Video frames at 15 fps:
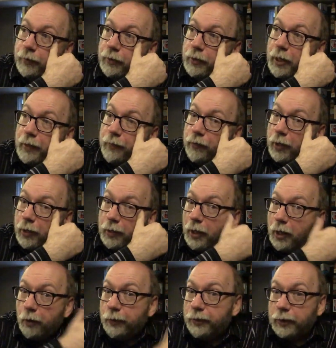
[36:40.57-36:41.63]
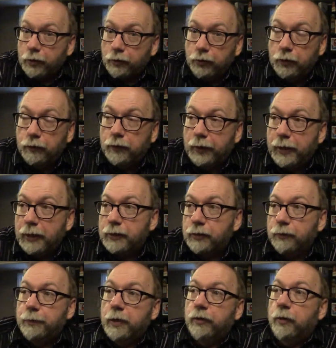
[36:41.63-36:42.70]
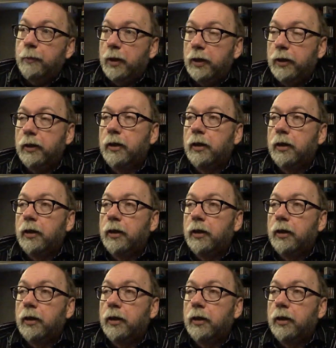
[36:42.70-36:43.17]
I, I always said her Newfoundland accent was better than mine.